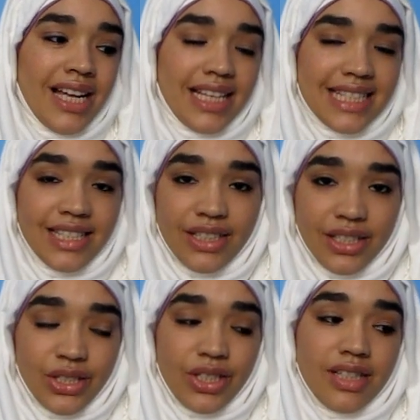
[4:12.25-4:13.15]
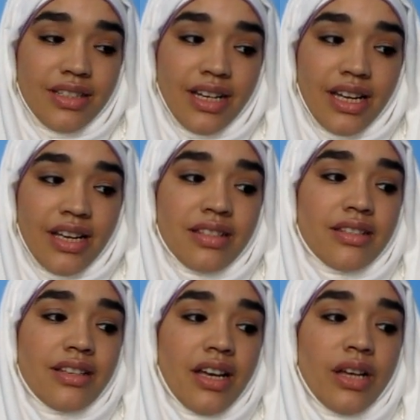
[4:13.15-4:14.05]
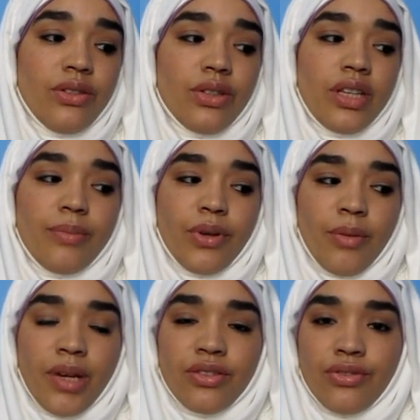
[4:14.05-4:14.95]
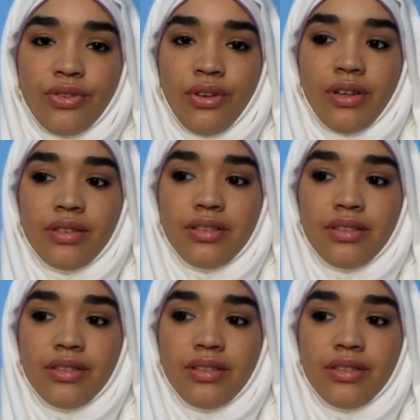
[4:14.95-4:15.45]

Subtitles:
Sister Anastasia asked, how do you keep your iman strong?